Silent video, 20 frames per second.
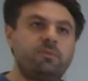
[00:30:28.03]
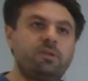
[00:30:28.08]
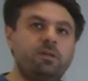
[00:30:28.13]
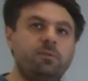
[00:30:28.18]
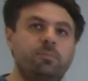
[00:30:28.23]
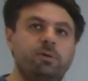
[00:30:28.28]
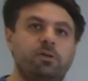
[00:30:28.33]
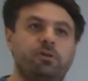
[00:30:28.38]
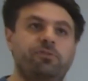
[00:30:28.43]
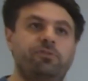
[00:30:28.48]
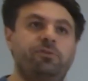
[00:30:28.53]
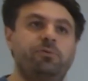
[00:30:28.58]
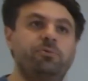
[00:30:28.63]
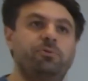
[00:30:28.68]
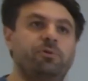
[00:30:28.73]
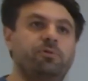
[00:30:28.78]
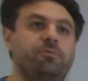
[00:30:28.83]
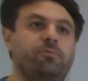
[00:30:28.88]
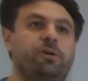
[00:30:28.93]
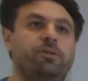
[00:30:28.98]
because you
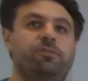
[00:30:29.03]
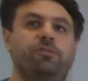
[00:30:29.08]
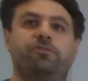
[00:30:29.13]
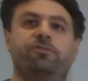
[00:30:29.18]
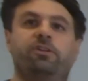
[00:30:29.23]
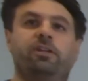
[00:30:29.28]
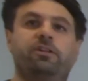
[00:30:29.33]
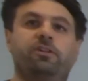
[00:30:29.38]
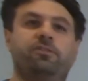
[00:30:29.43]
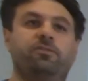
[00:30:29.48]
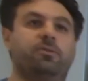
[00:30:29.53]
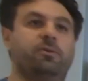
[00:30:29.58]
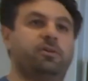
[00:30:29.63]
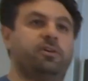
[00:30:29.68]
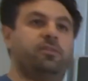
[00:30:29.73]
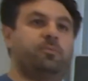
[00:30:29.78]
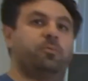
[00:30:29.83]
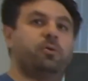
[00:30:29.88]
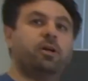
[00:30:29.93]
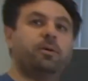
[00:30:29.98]
don't want your genetic
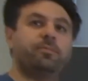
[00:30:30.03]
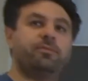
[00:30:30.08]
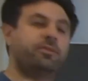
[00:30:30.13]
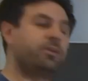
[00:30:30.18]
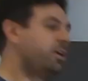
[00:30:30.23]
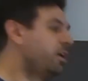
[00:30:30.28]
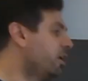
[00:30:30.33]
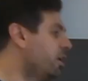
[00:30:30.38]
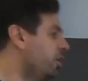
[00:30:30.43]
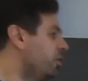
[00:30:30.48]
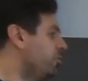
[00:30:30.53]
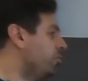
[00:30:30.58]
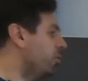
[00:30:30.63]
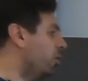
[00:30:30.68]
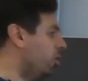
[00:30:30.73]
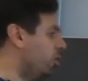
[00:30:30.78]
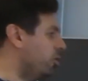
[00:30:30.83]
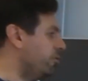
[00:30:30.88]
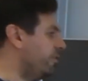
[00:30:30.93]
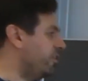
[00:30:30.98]
circuits perhaps to
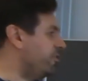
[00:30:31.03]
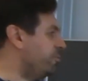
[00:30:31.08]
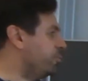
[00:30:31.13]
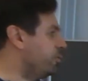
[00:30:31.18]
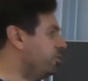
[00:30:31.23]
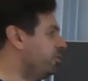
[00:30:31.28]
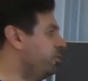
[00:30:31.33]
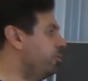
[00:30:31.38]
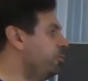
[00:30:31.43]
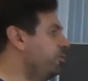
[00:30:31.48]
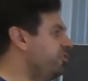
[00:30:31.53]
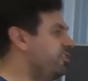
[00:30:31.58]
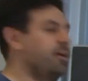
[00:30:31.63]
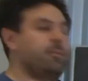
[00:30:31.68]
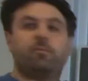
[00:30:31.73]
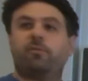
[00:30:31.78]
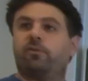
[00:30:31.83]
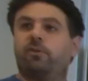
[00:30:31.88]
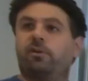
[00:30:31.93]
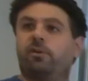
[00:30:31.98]
always produce
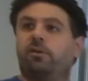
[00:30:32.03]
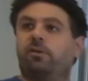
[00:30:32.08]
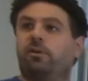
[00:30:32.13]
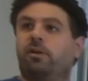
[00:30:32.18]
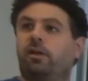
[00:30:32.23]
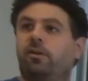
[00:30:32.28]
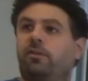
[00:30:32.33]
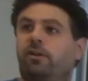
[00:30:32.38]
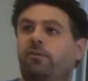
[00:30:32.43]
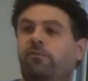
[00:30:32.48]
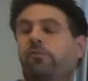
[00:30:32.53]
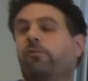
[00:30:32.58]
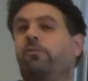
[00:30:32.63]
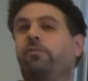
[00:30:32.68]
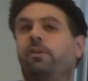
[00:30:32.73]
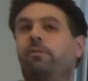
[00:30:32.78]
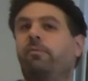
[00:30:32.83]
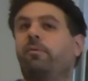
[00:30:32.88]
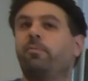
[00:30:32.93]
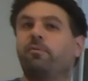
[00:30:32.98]
something, and
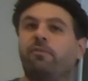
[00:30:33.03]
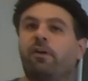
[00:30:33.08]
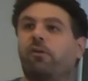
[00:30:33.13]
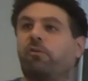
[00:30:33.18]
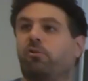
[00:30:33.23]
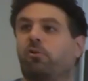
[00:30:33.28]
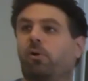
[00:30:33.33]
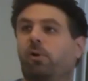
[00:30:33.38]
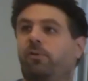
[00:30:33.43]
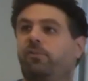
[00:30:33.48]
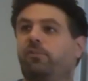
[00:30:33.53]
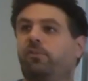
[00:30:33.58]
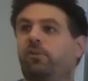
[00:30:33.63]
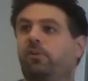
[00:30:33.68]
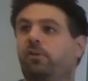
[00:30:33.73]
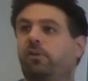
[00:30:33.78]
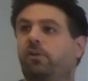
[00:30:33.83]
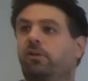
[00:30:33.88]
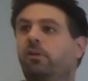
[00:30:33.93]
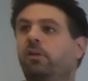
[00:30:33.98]
they will be very noisy.
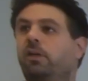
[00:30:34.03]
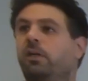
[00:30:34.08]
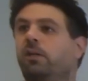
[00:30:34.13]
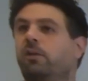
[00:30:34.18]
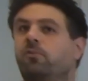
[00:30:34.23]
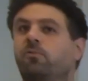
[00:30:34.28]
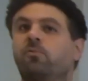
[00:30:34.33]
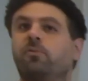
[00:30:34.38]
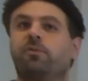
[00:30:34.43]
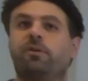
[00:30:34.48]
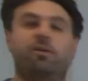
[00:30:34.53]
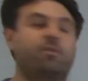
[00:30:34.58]
Yeah? So there